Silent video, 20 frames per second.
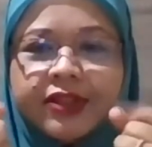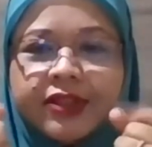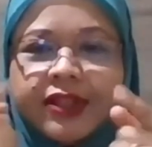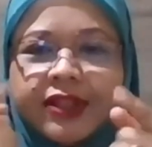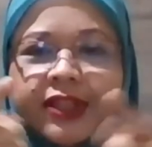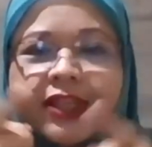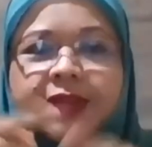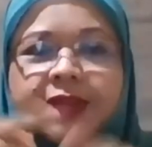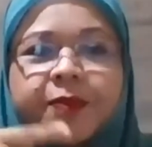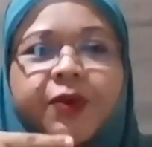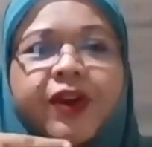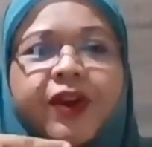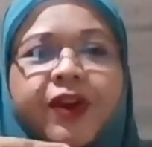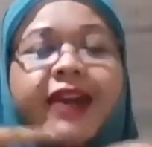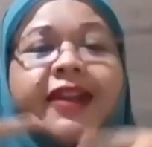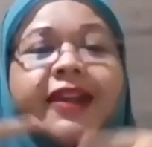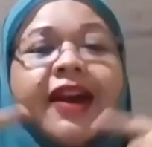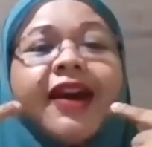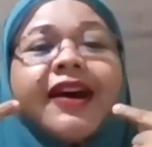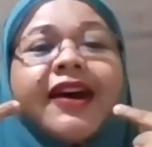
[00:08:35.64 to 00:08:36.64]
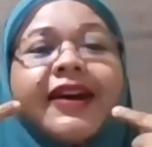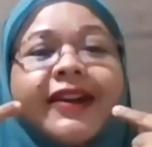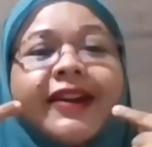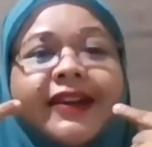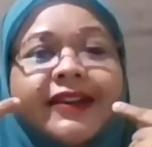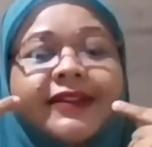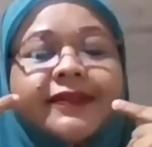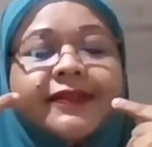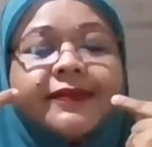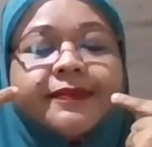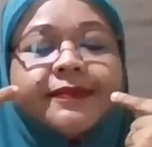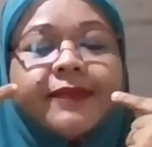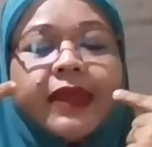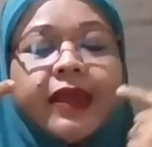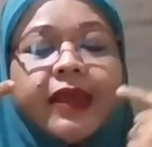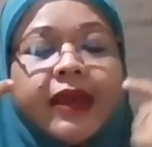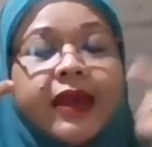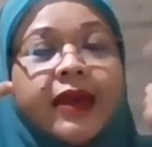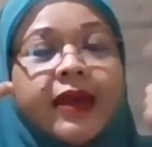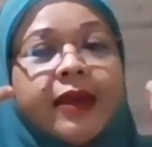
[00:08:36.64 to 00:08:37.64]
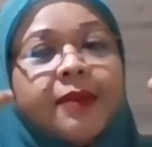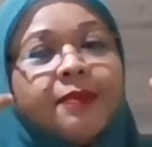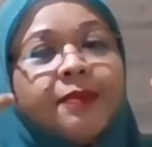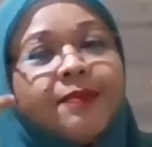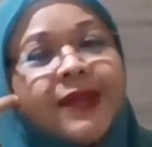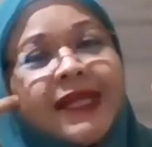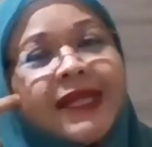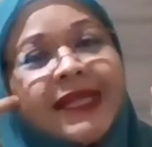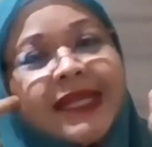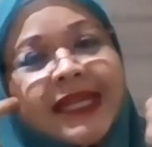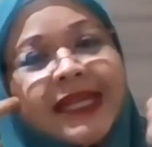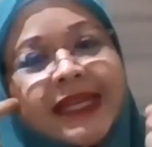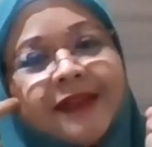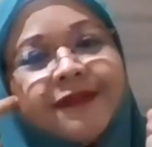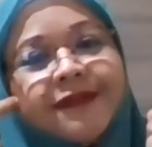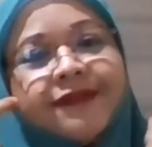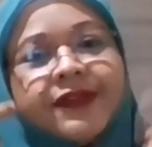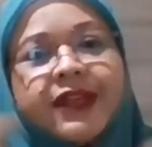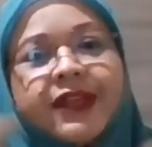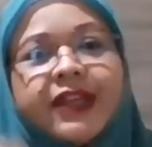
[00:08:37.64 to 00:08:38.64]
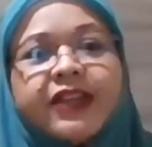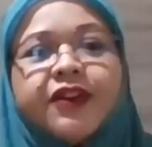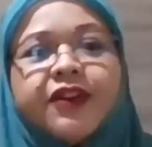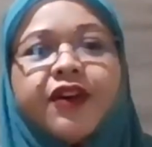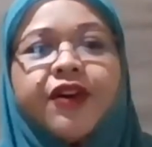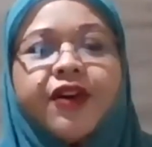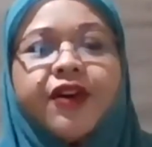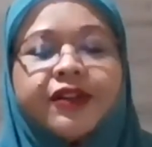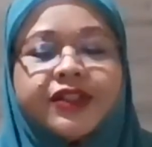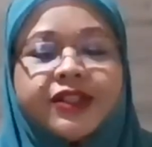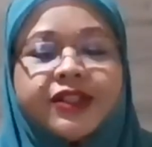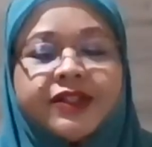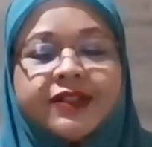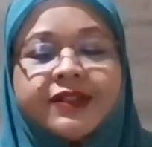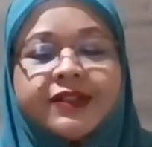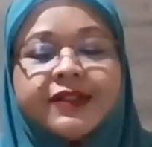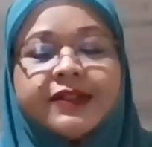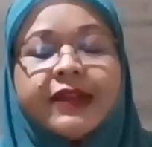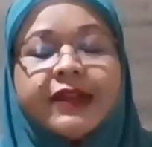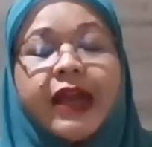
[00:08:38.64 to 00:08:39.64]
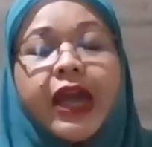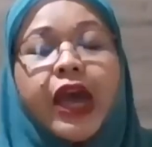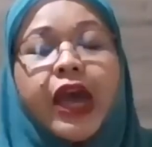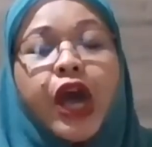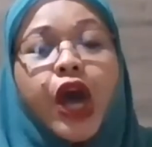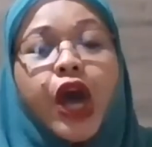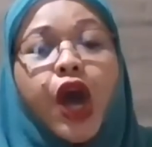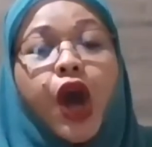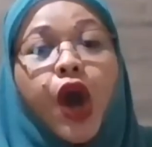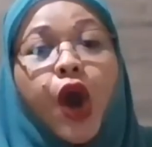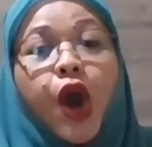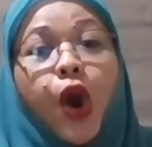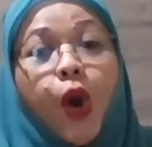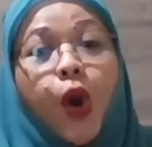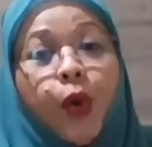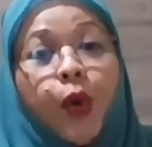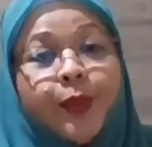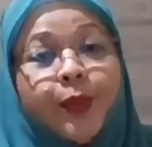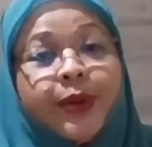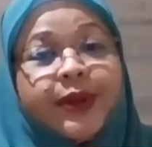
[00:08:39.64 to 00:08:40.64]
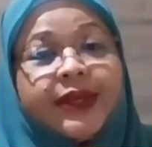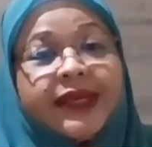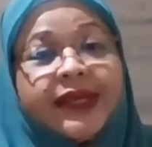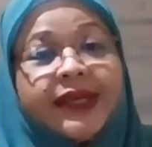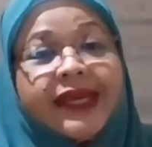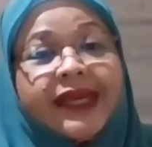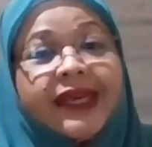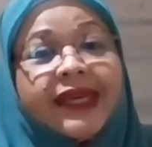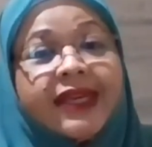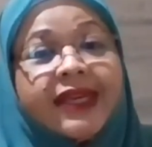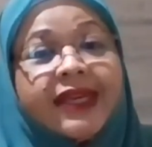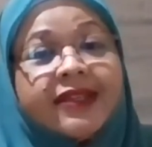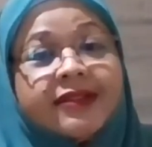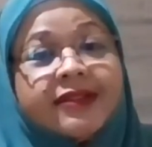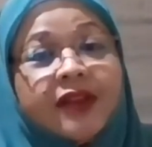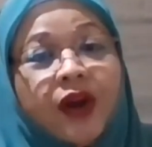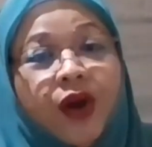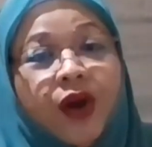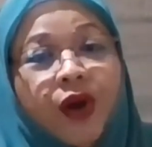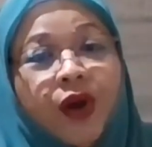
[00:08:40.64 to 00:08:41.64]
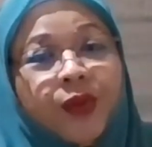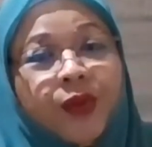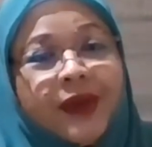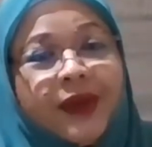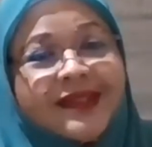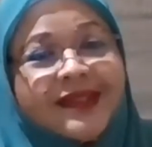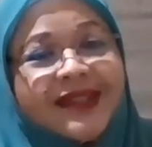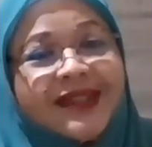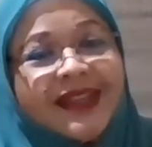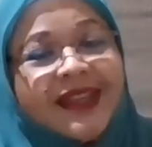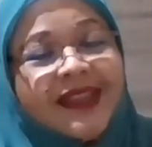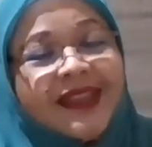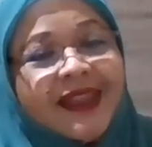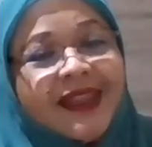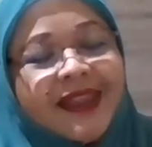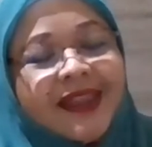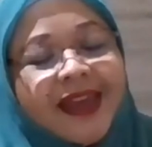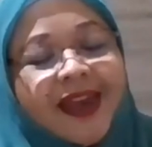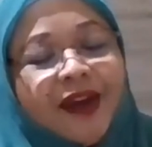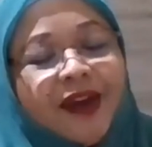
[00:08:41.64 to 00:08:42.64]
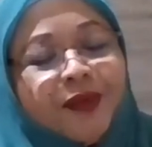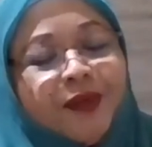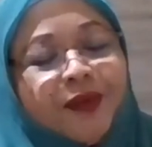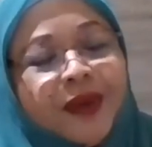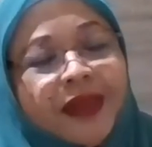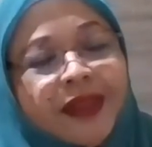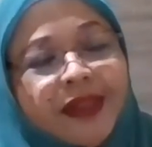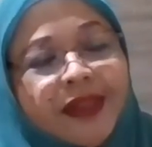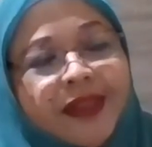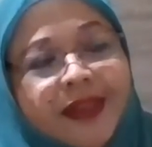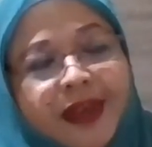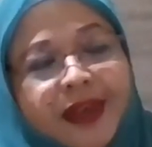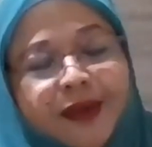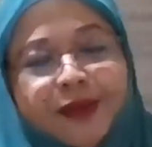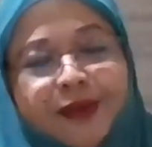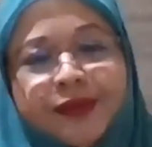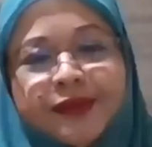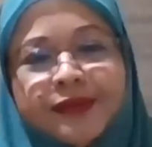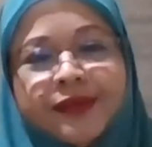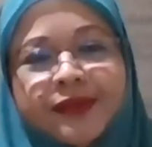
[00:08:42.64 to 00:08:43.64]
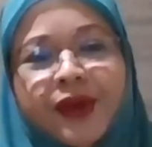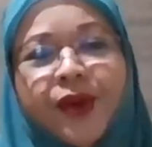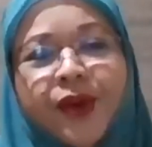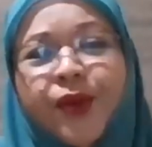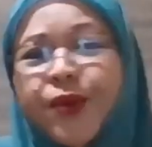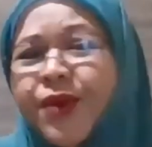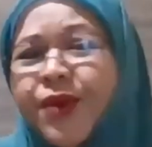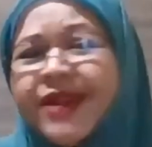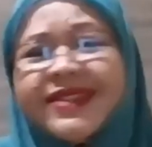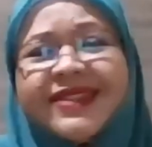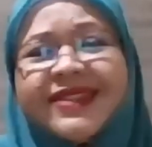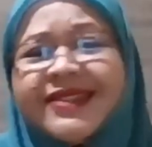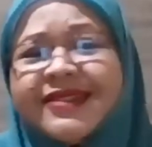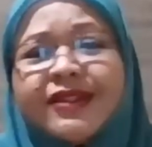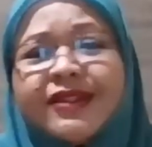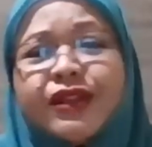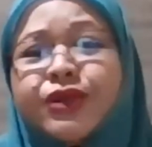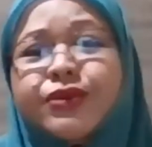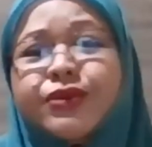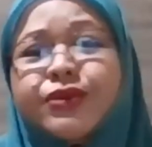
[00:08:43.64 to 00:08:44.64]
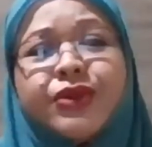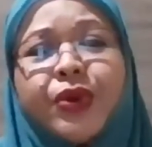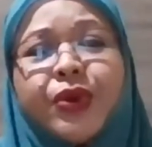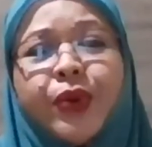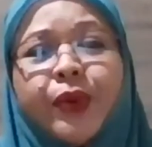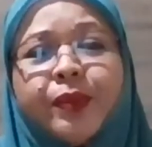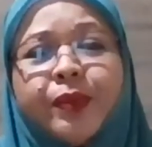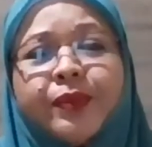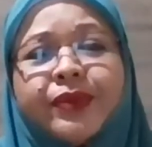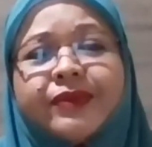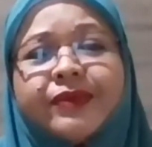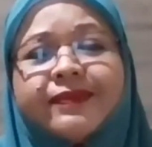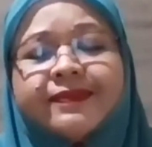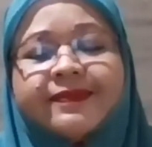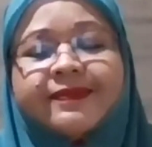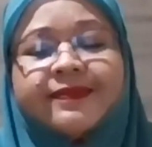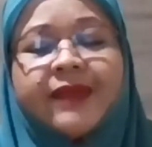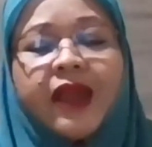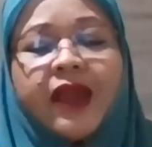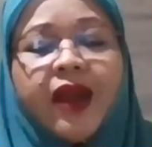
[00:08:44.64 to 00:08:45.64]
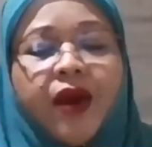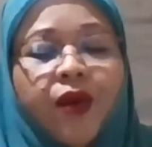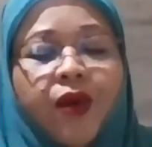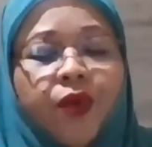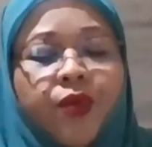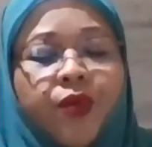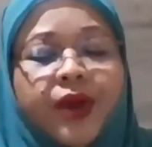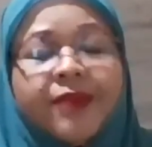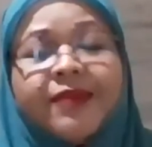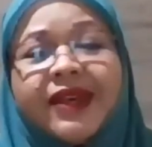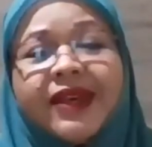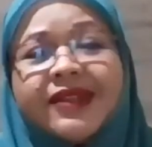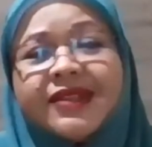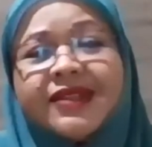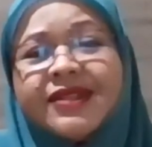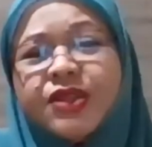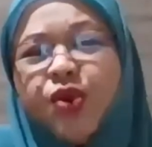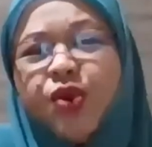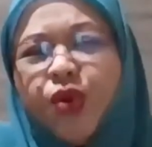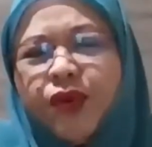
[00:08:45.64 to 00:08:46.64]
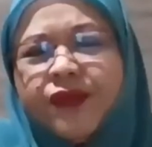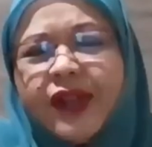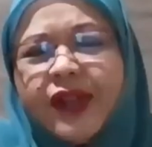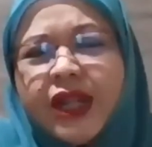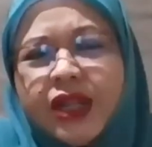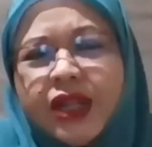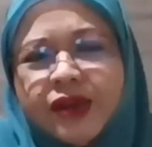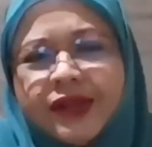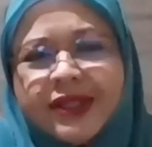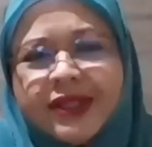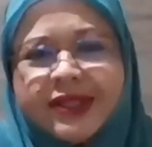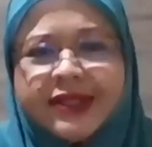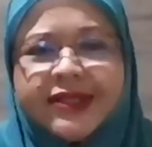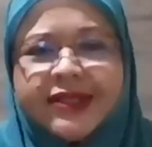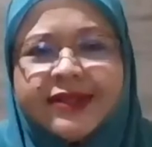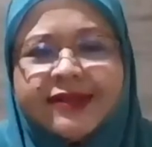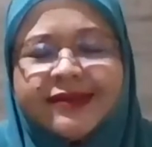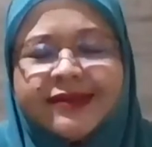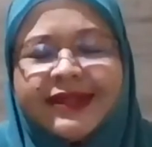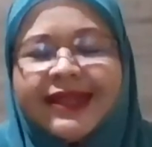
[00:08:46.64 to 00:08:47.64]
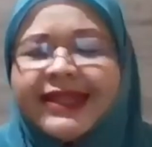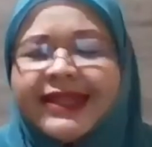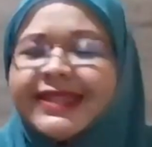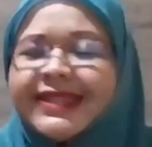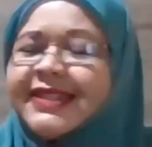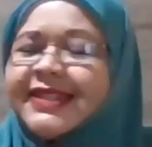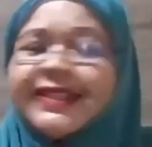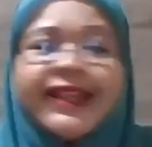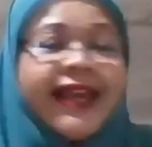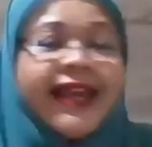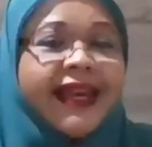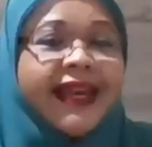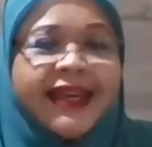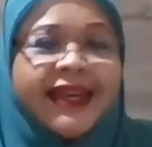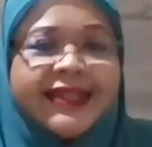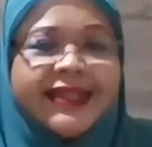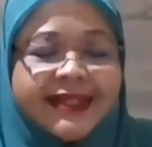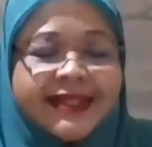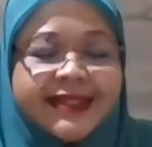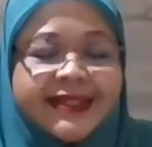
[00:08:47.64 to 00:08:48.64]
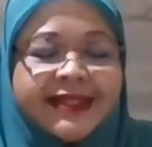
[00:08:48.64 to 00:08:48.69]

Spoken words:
Keep your head high. Believe in your conscience. Hope is always in there with you. One doesn't lose hope. One may just overlook it, just like I did.